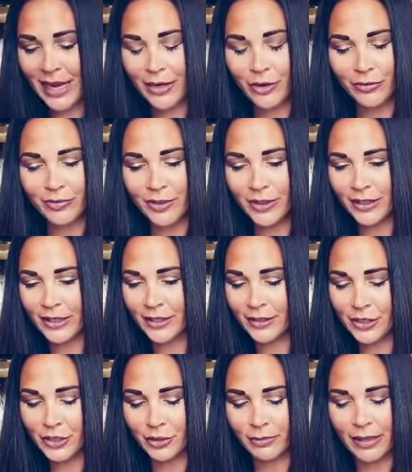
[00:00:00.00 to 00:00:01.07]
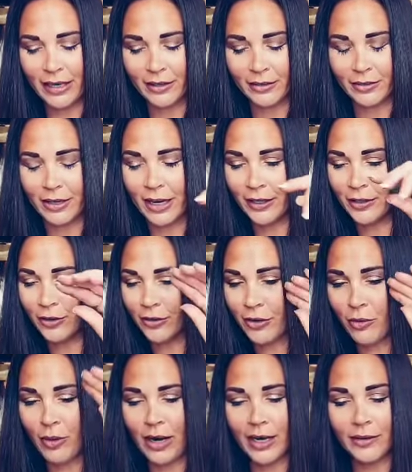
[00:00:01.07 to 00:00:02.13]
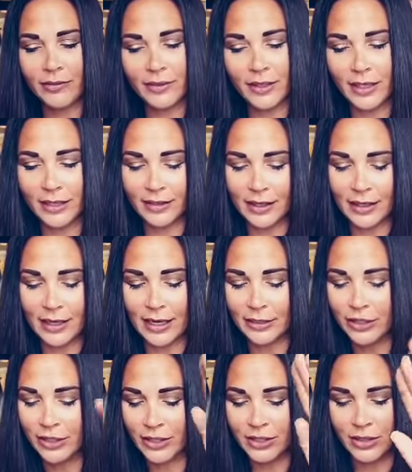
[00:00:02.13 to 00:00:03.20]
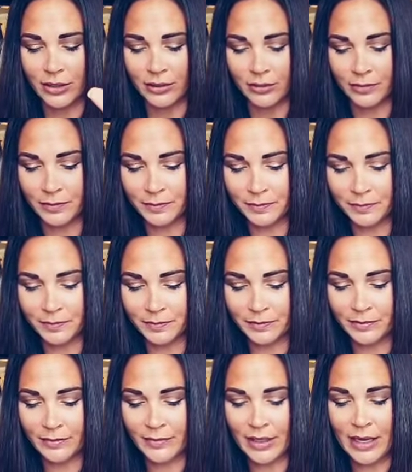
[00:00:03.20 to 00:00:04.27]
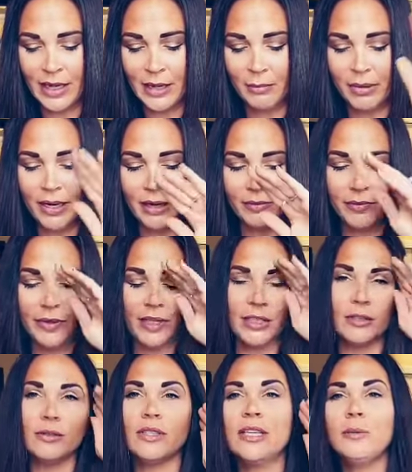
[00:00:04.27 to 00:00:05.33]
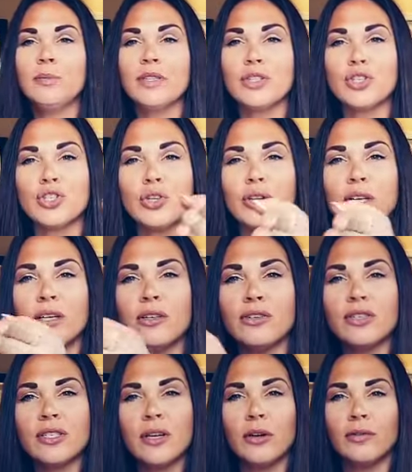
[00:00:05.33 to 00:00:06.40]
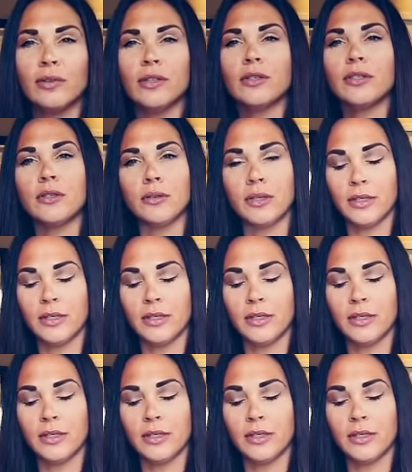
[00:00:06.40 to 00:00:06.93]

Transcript: I don't feel like it's your battle. I don't know why I feel like that. I just don't. But I feel like you keep inserting yourself into